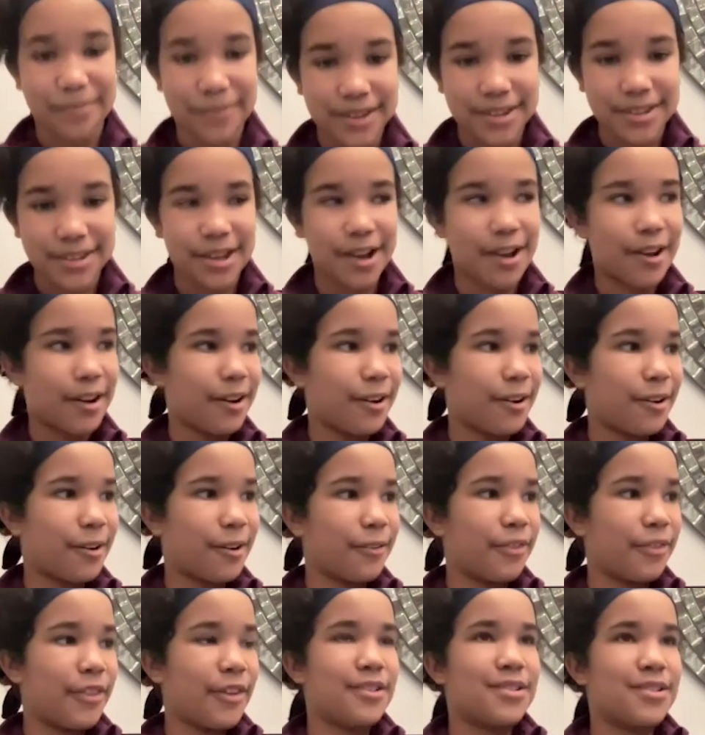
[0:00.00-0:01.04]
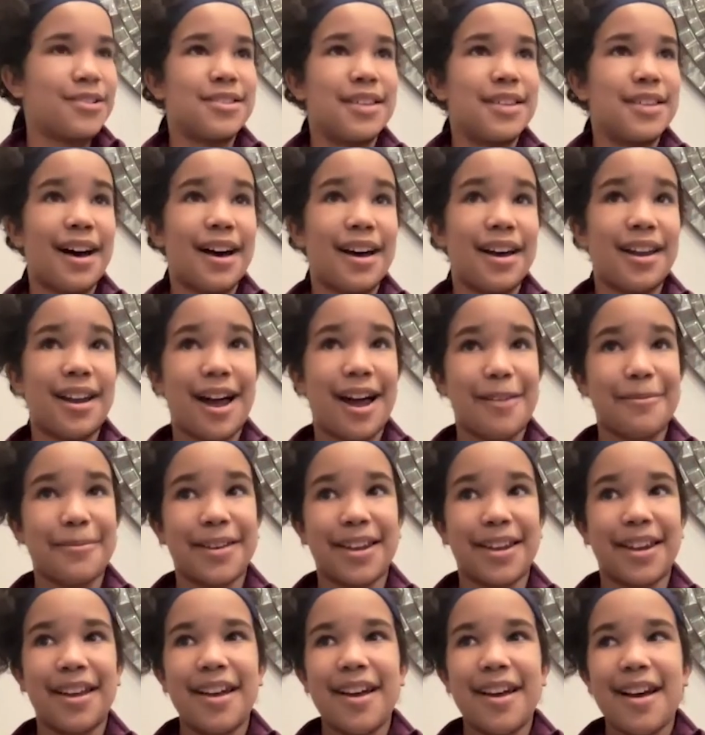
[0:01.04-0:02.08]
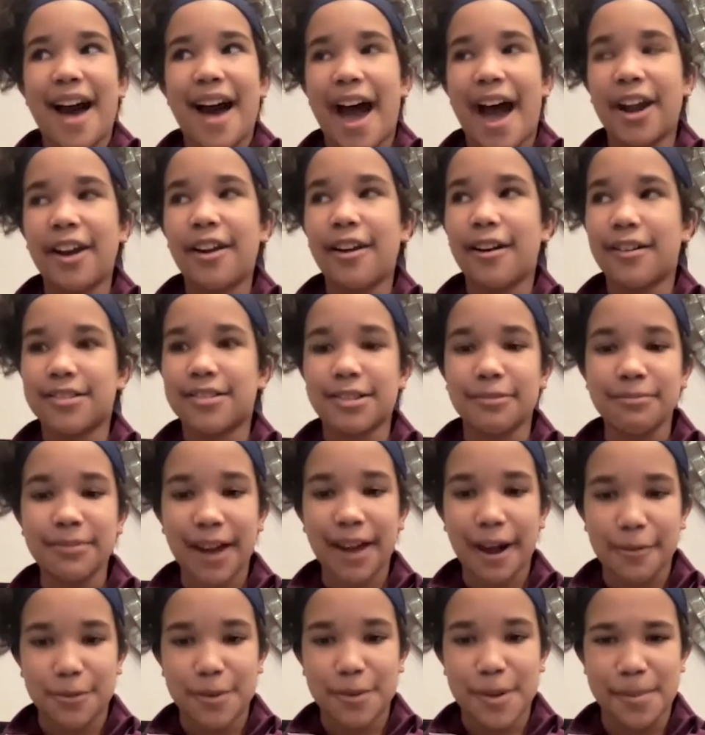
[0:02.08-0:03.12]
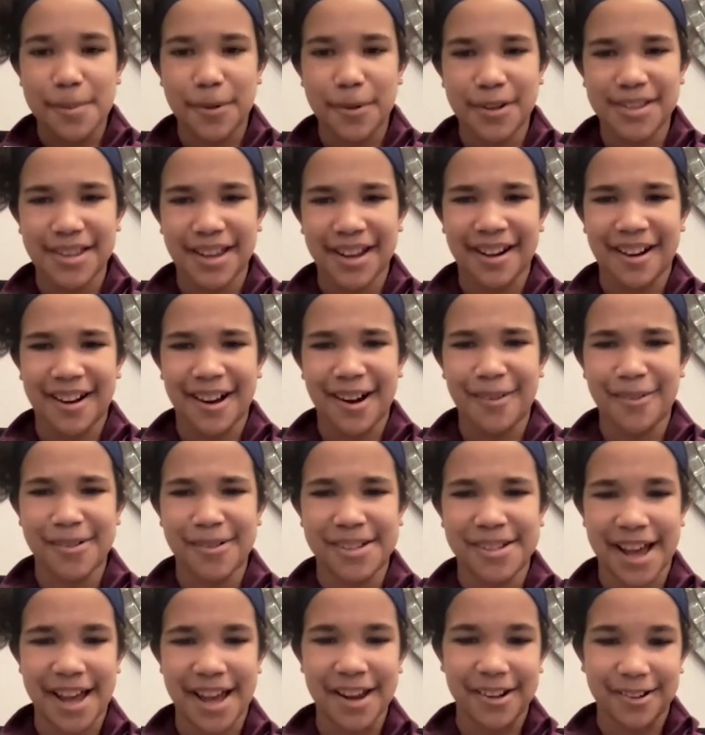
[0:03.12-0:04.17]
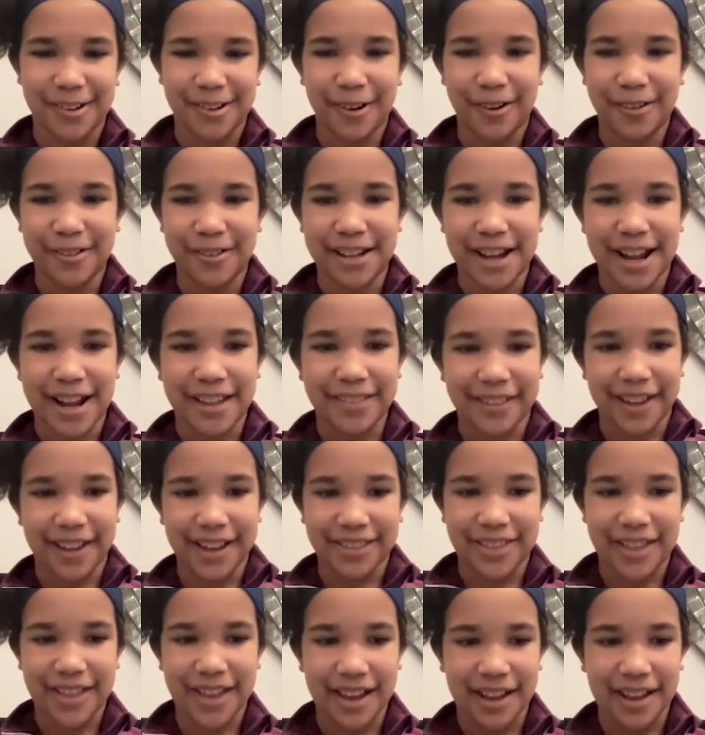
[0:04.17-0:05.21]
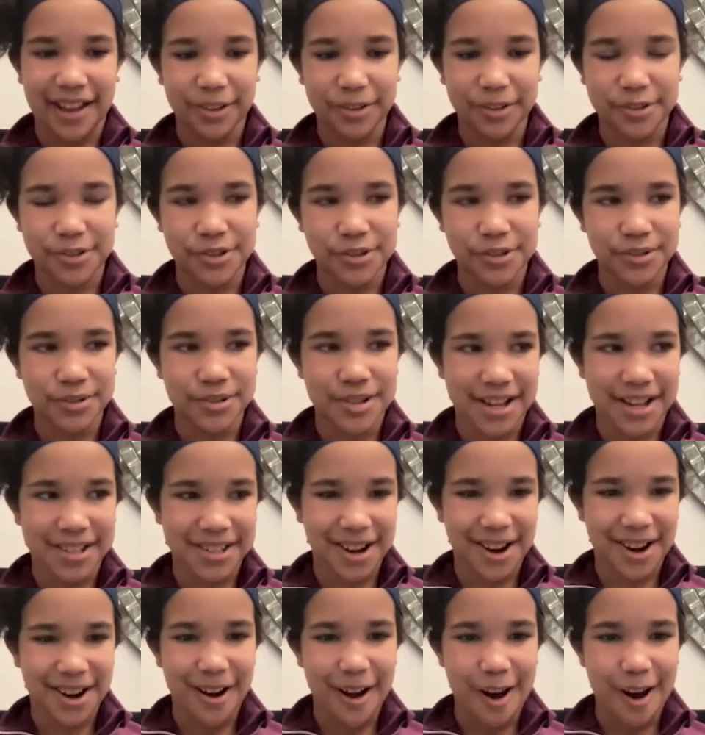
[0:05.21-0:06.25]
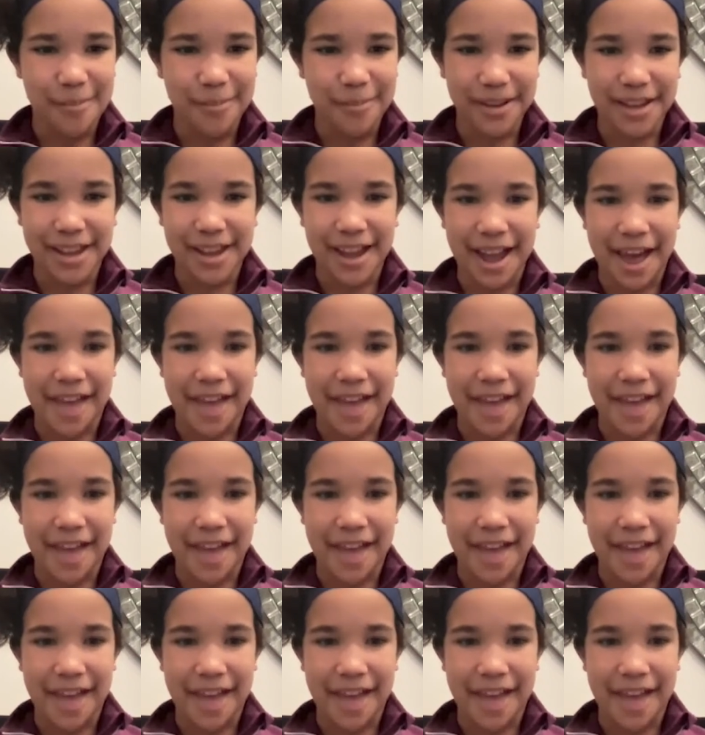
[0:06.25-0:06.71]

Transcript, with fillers: So there's that. I mean, I don't know. Sometimes people are just like, oh, a 10-year-old, and like they'll choose not to call on me.